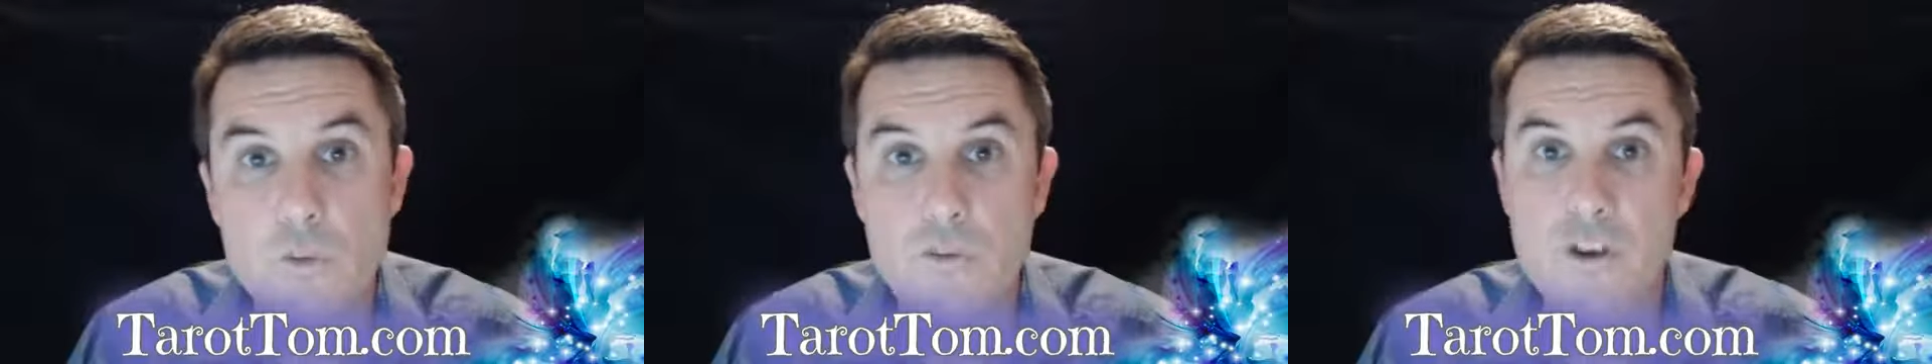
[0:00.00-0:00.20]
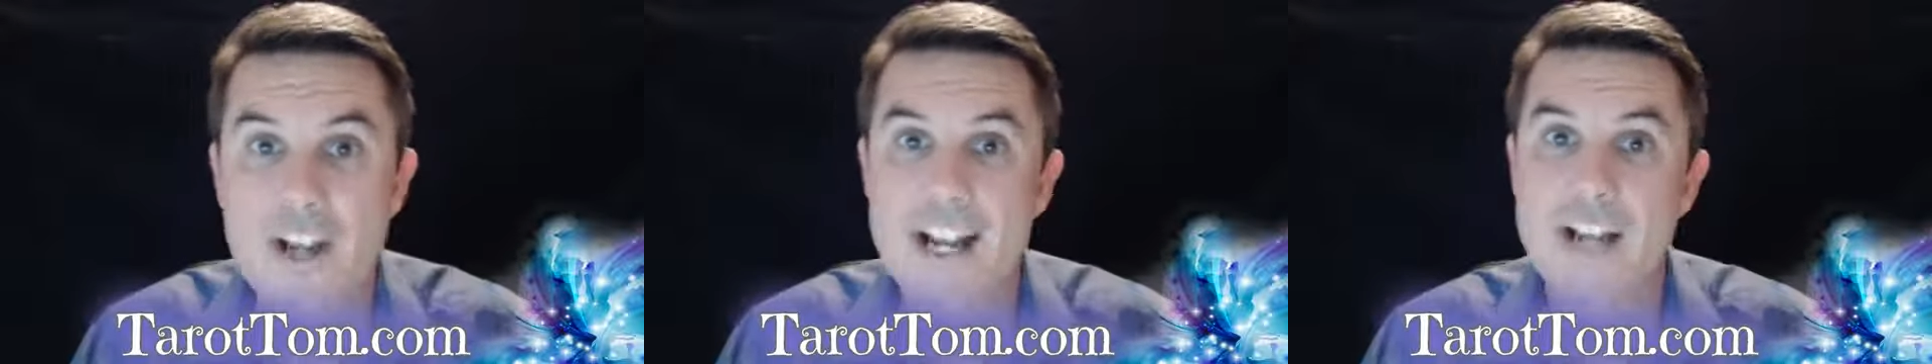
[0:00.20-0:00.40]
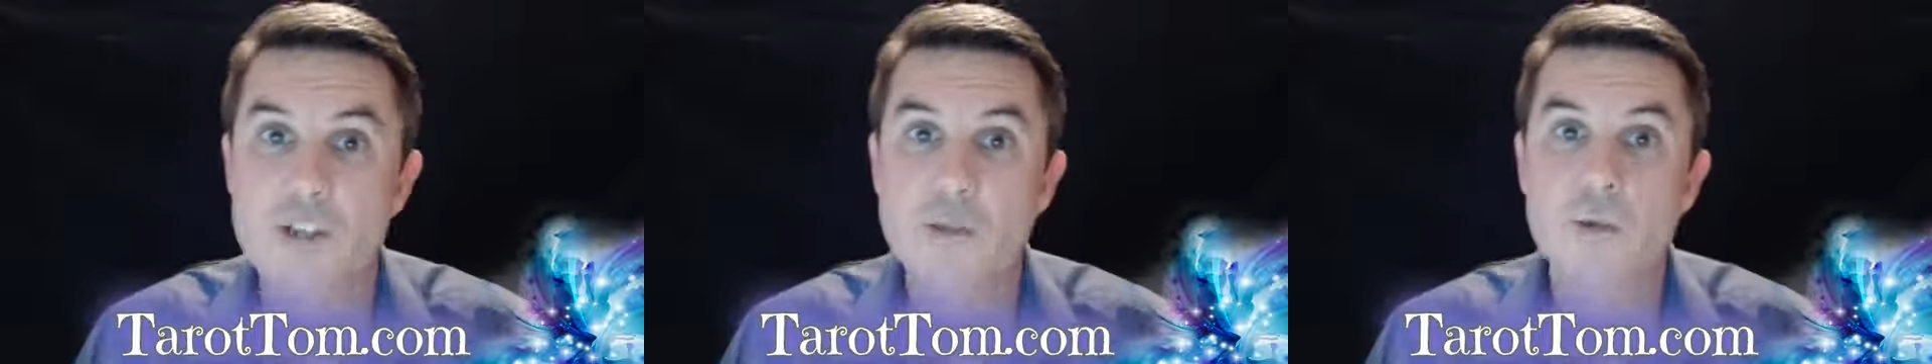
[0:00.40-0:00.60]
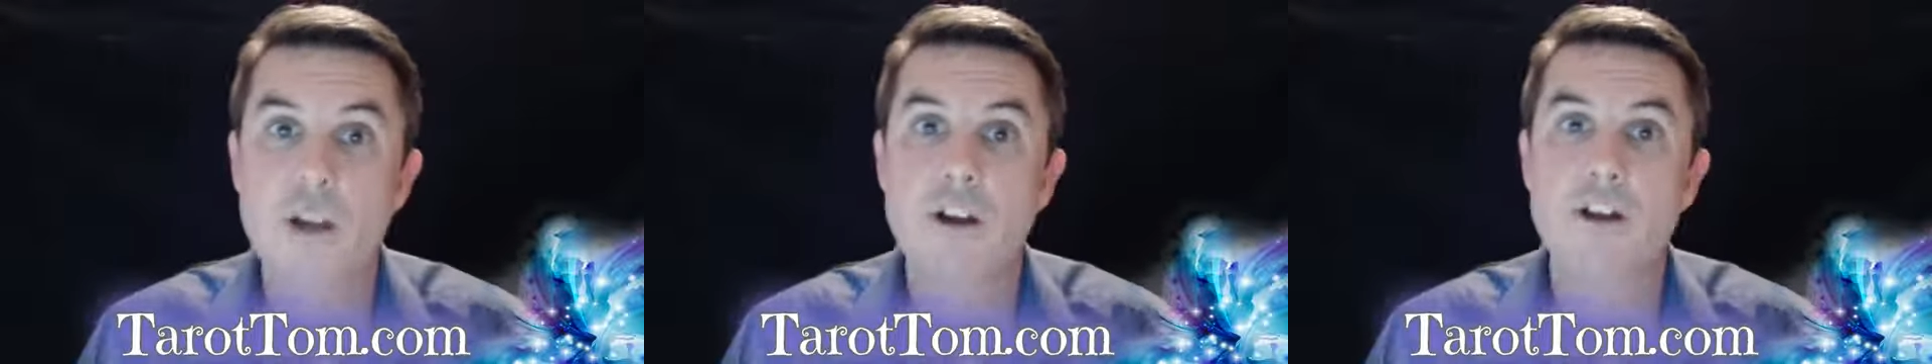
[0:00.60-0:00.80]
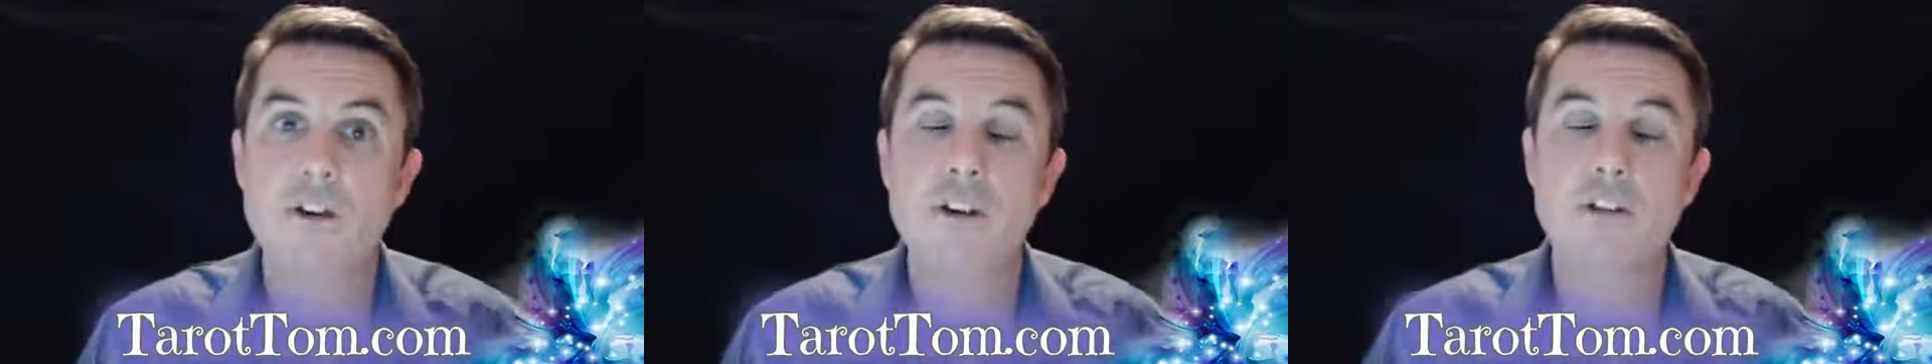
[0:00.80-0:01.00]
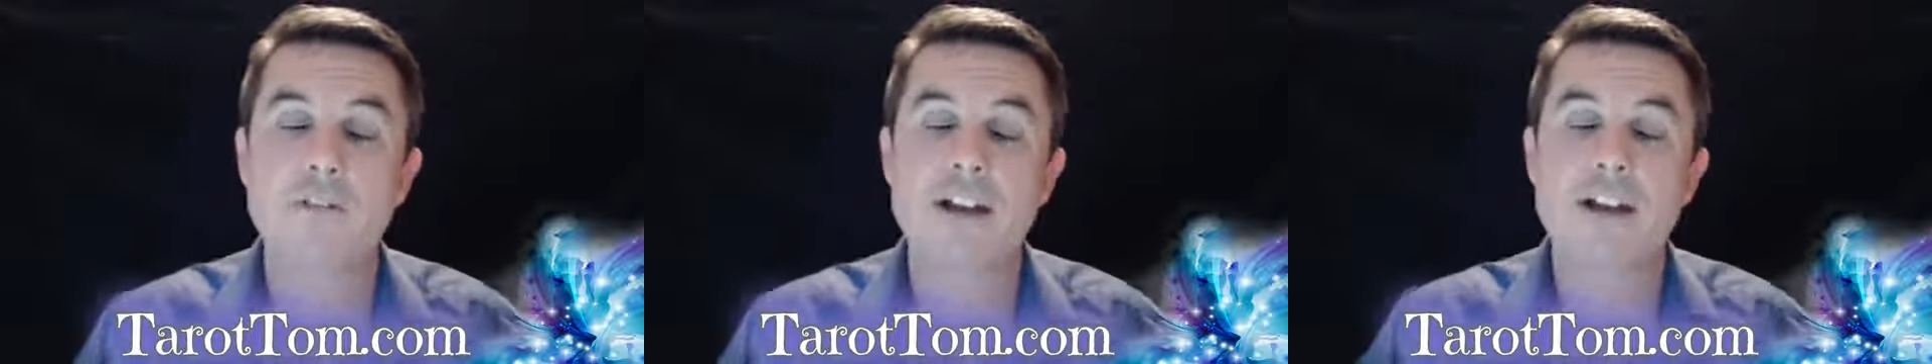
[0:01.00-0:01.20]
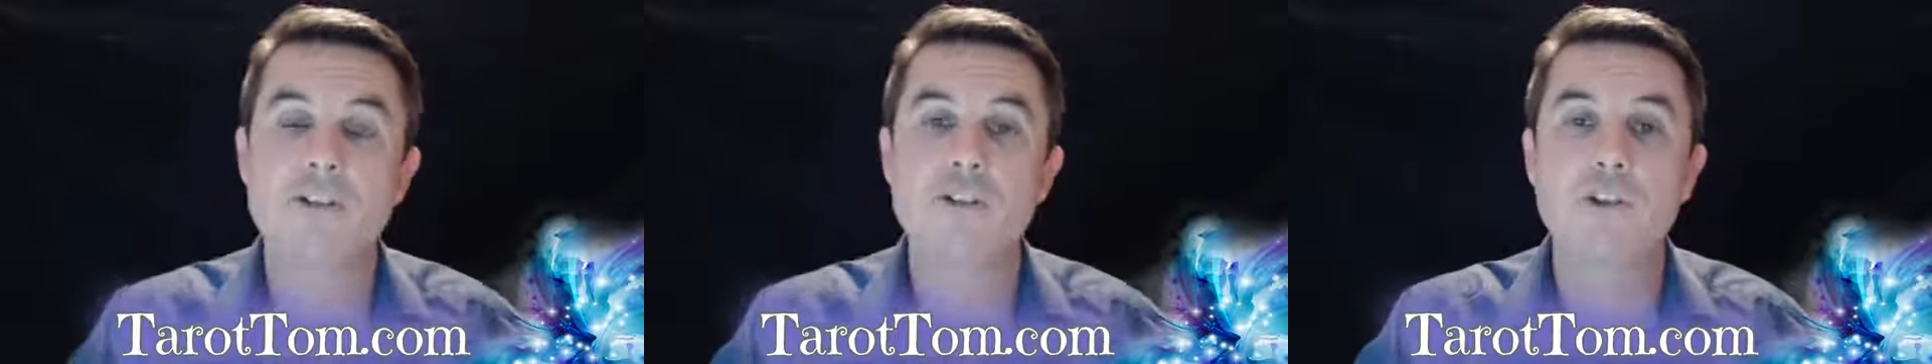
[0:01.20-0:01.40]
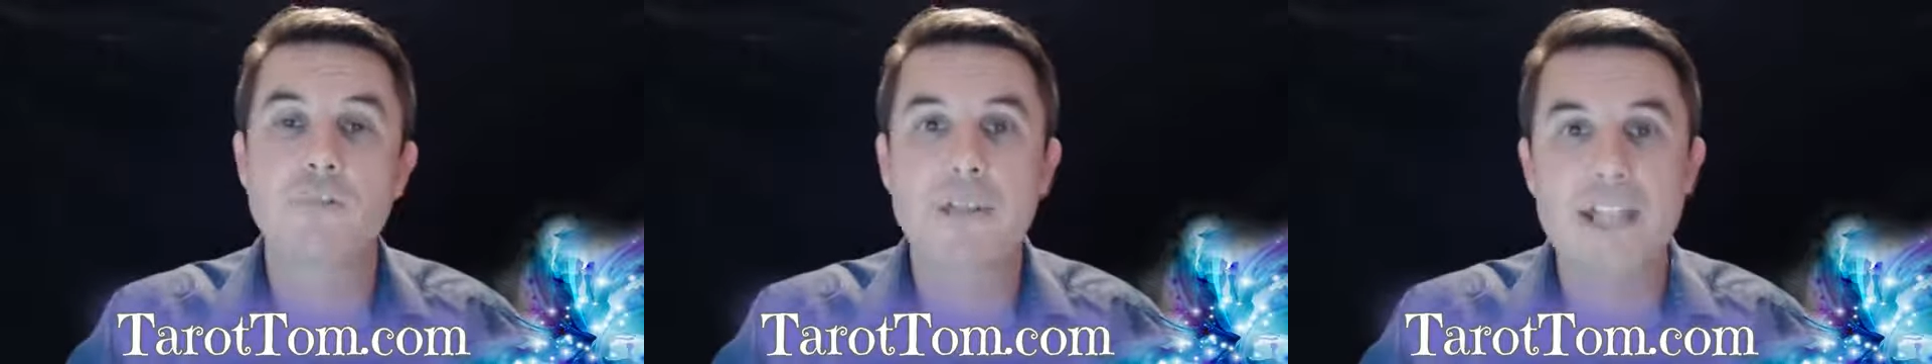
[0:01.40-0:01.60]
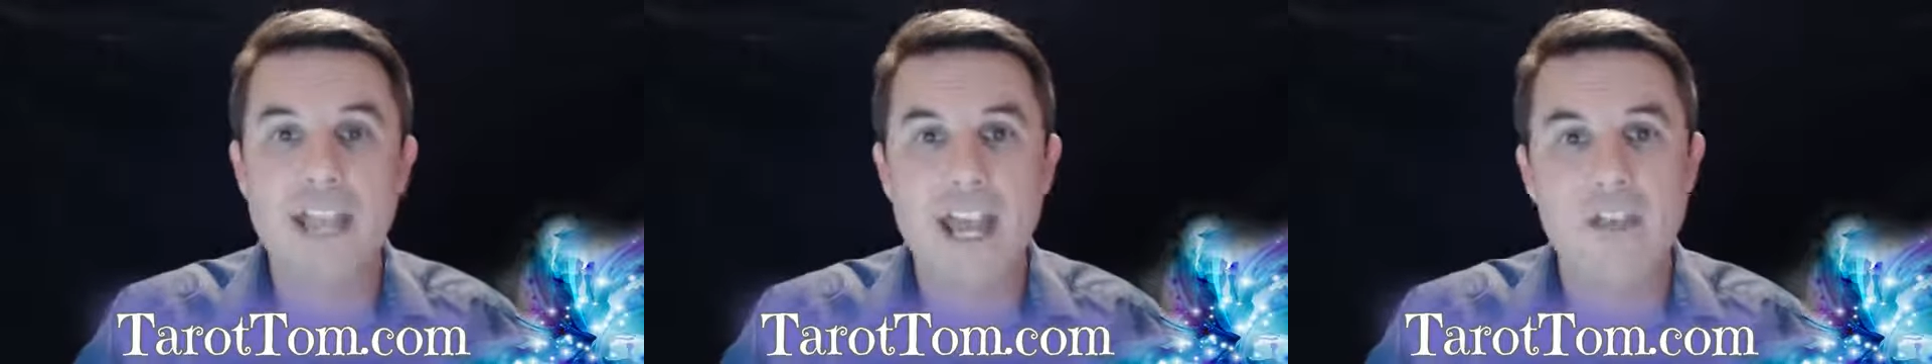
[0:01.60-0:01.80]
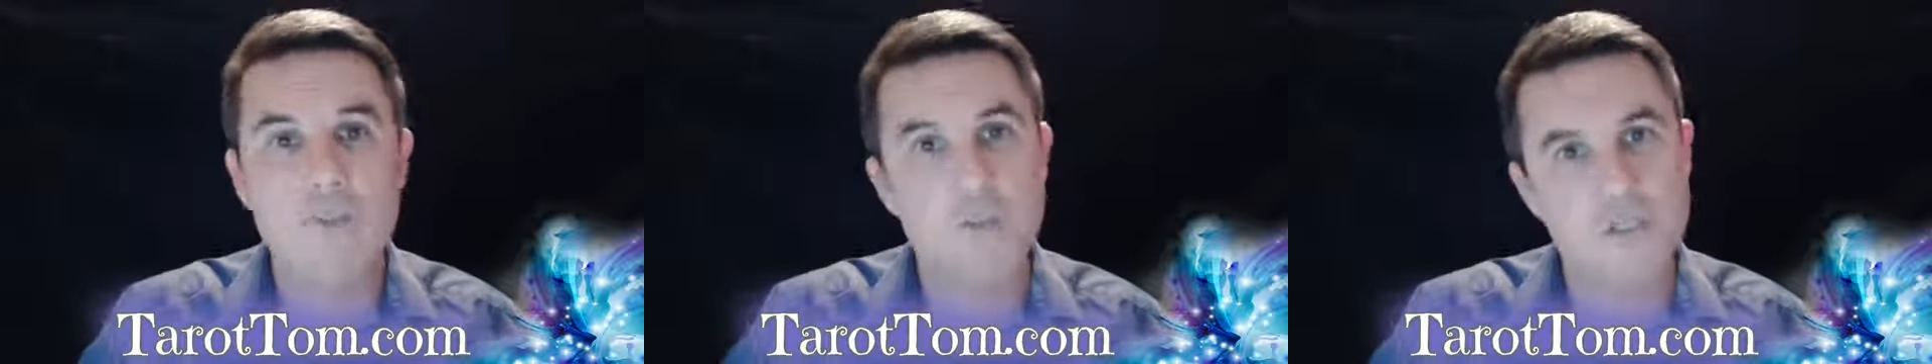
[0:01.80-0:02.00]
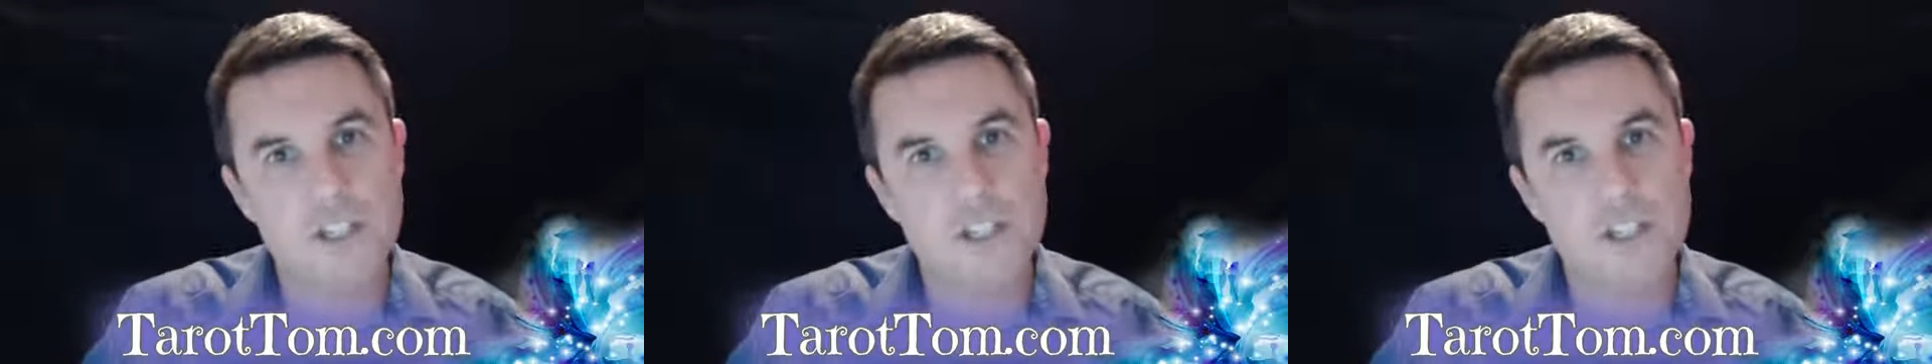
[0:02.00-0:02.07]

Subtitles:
financial going on around you, be careful.